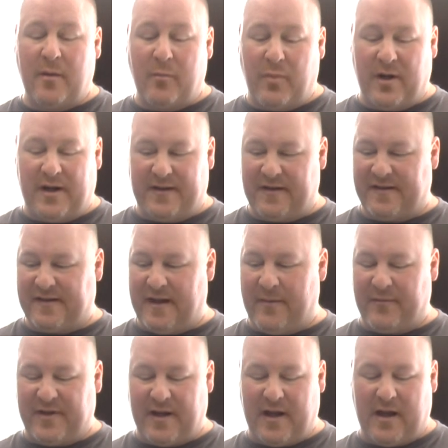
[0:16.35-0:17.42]
But at the
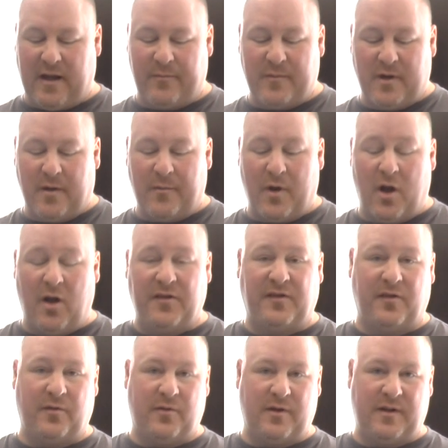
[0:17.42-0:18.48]
same time, I'm
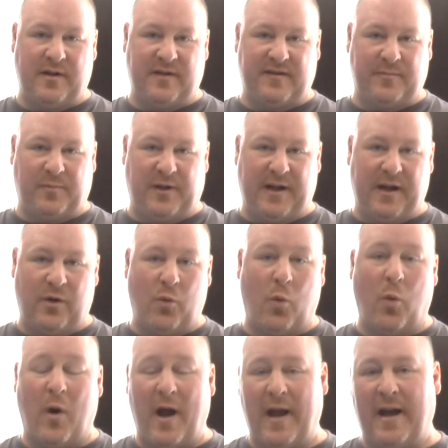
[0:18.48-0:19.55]
also going to explain
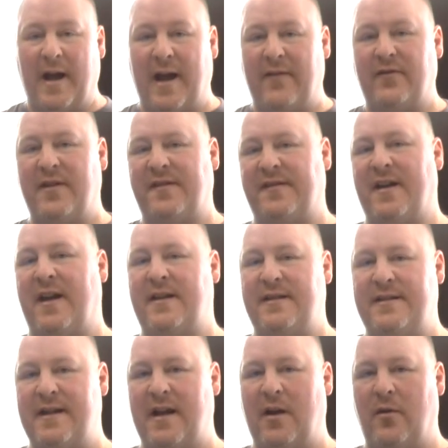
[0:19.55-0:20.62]
why I've
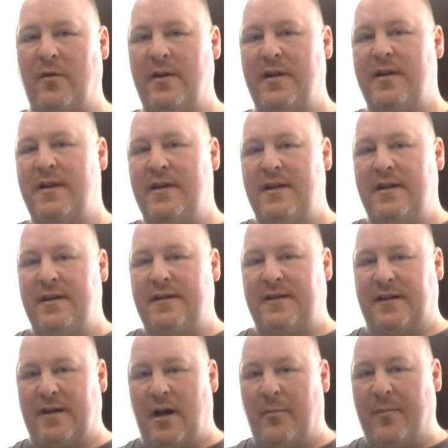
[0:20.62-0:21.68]
decided now to
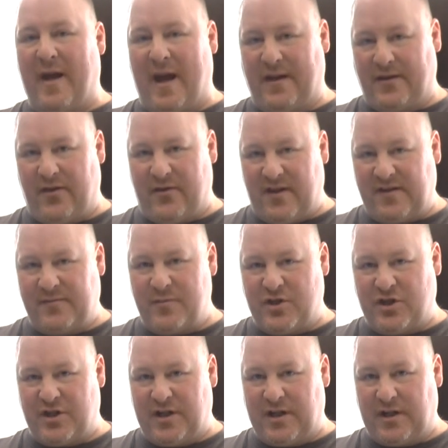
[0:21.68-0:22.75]
come back to this
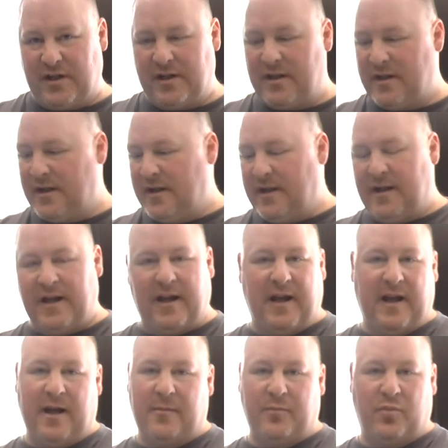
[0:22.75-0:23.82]
machine
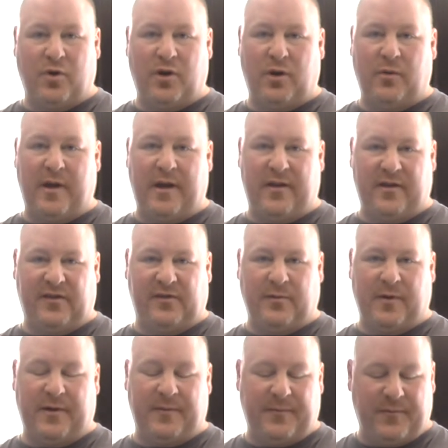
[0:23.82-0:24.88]
and put away this one.